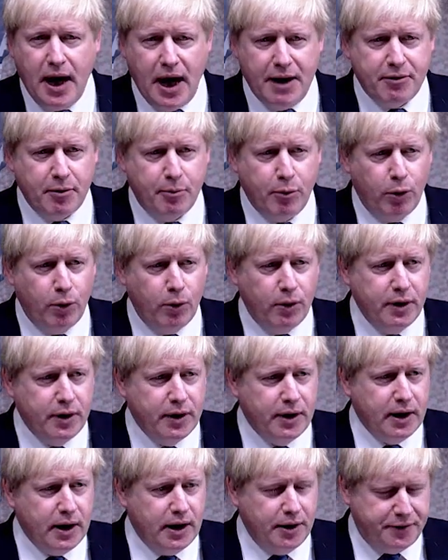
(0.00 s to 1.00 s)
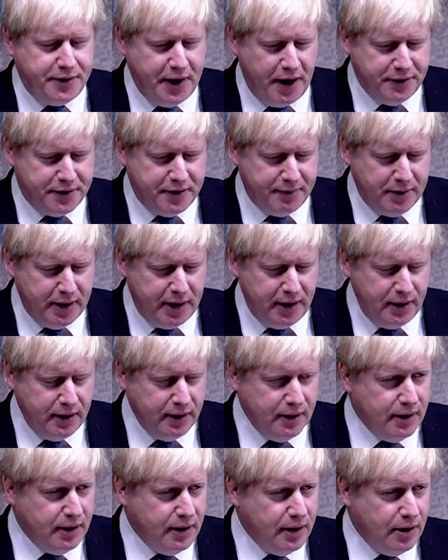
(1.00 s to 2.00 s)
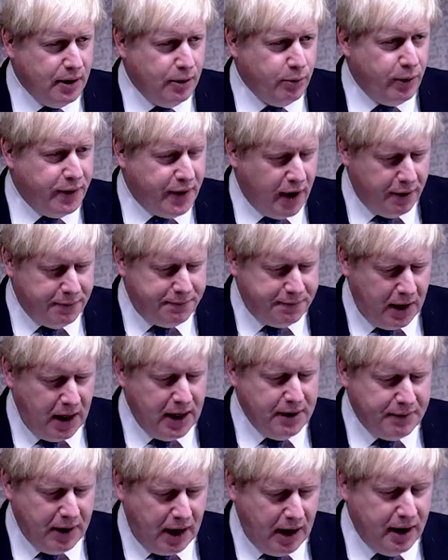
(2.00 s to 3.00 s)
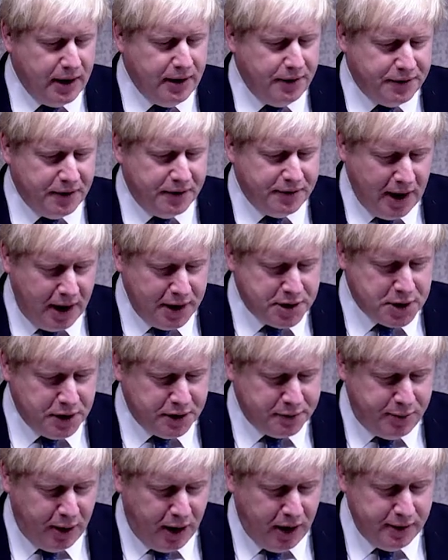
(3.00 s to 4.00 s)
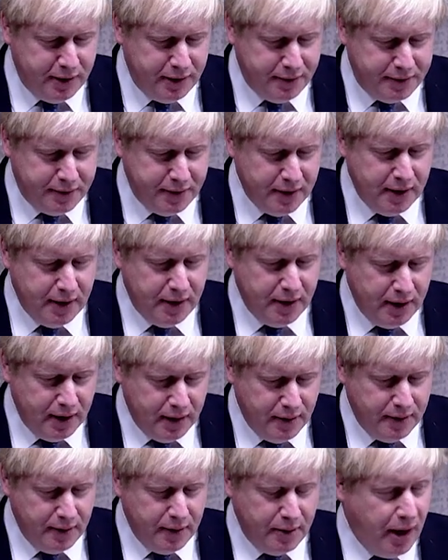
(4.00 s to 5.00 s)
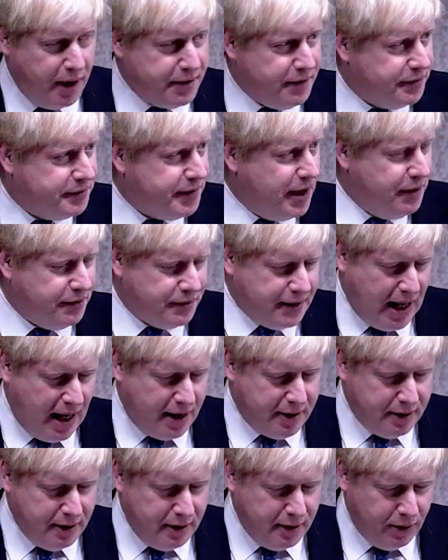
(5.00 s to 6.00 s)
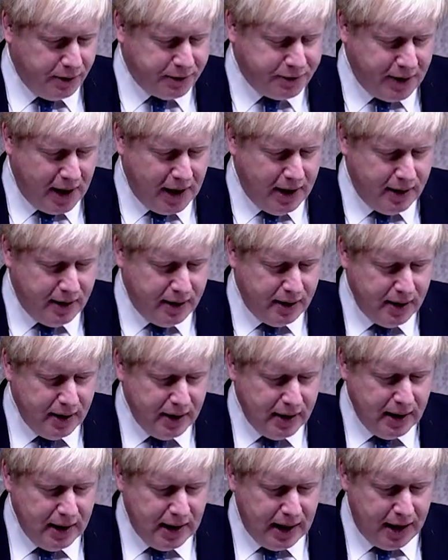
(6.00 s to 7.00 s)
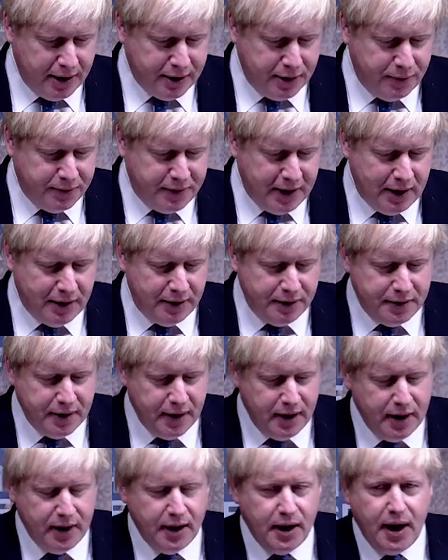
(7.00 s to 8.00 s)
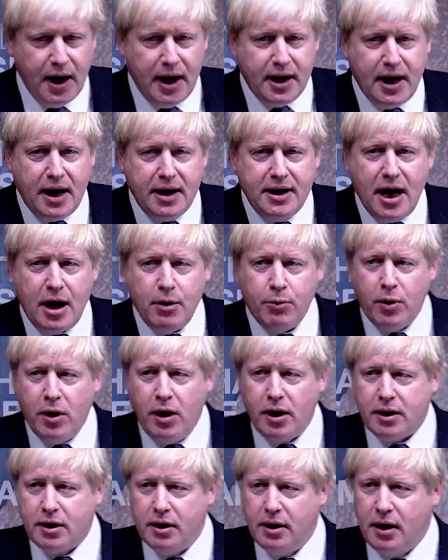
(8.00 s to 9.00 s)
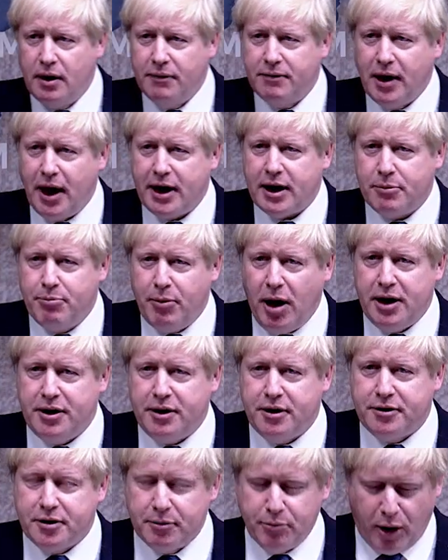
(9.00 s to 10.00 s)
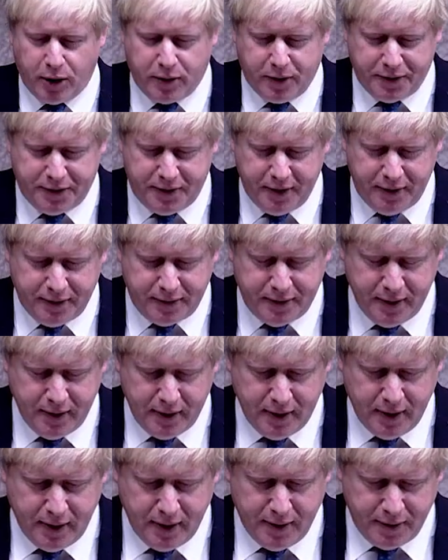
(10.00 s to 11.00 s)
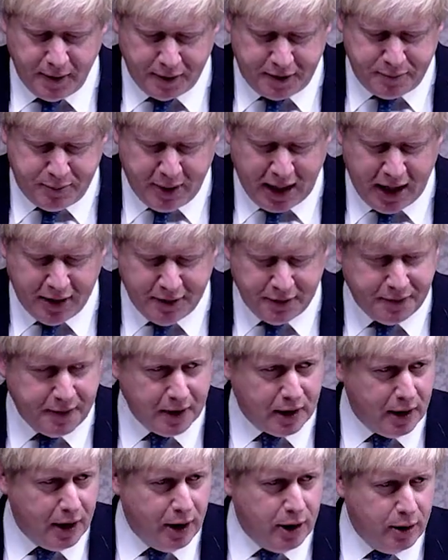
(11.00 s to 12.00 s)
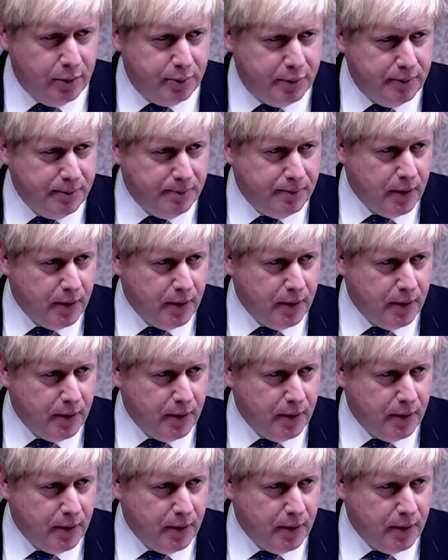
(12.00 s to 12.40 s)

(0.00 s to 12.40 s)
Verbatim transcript: ever more intensively with our Five Eyes intelligence partners the United States, Canada, Australia, and New Zealand, in a network of like minded democracies that spans the globe.